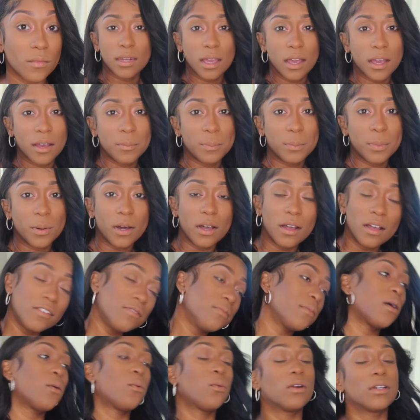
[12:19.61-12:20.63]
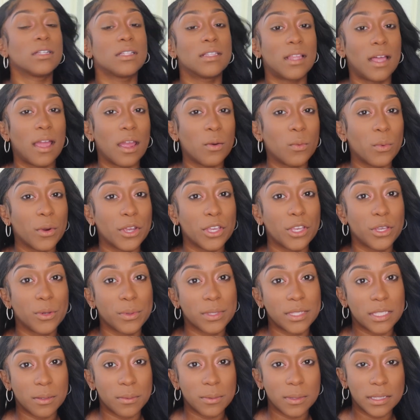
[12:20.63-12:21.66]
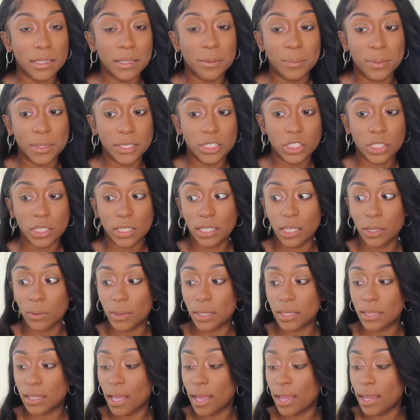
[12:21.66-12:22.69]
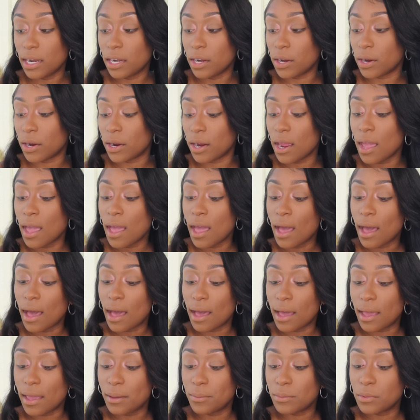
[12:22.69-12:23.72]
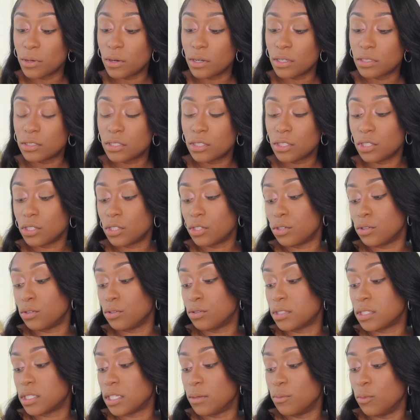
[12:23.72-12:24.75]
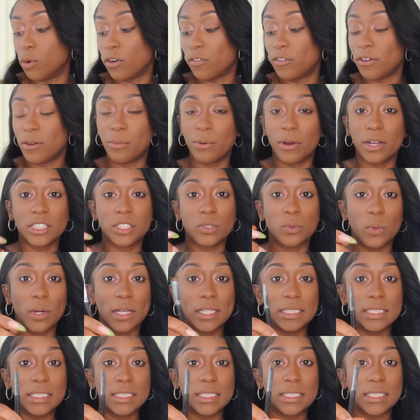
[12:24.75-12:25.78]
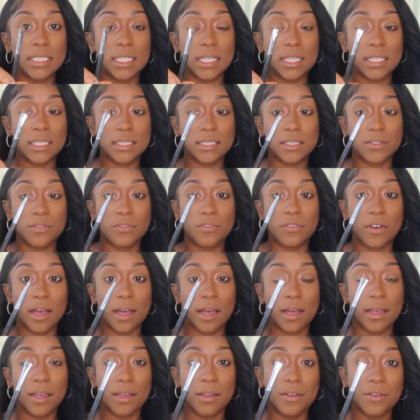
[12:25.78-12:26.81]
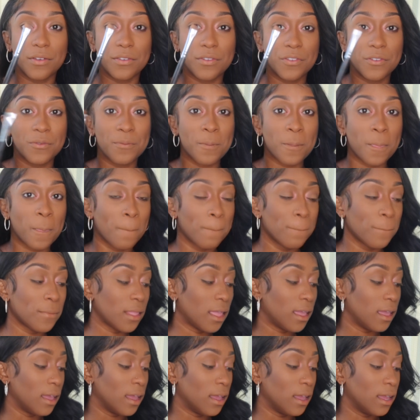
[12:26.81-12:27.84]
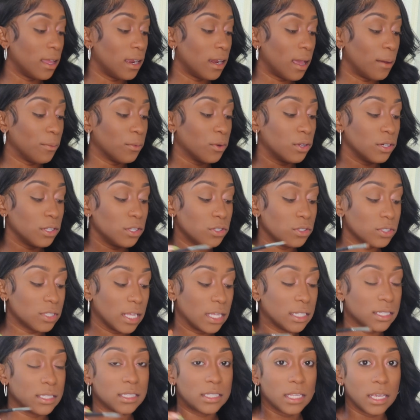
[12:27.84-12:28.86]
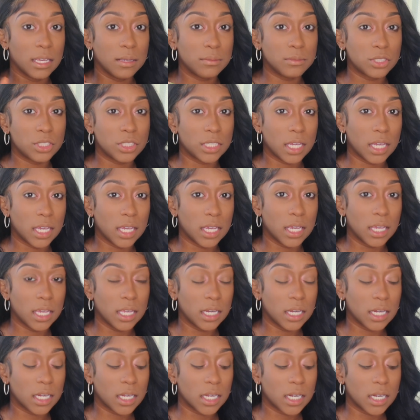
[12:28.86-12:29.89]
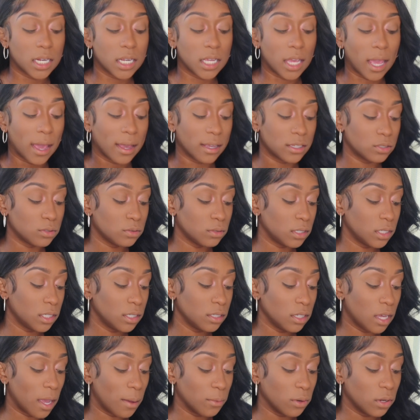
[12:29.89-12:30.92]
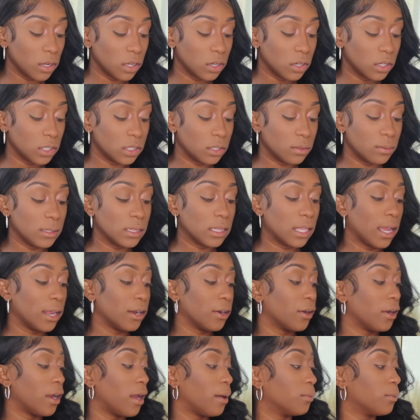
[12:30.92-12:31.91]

Above my waterline, where you would typically put your liquid liner, I am going to use the Morphe brush 165, and I'm going to use that same shade. Actually, I'm going to go a little bit lighter.